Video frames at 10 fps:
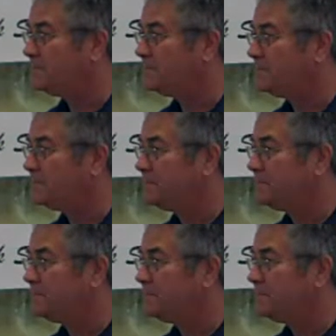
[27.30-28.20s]

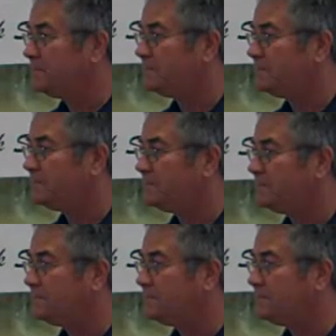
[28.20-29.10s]

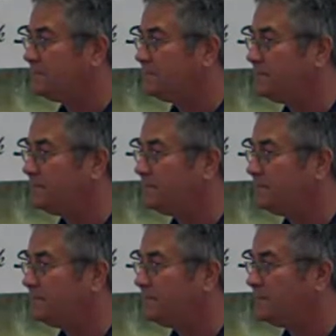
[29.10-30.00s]

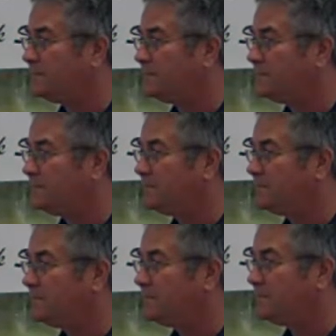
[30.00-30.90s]

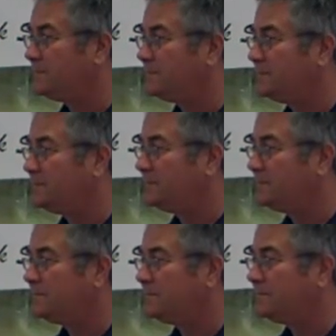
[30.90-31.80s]

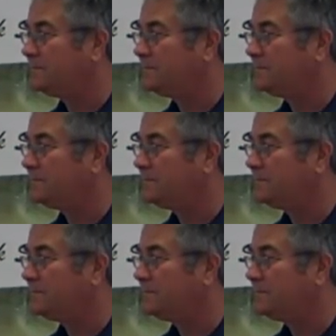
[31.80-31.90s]
(not speaking)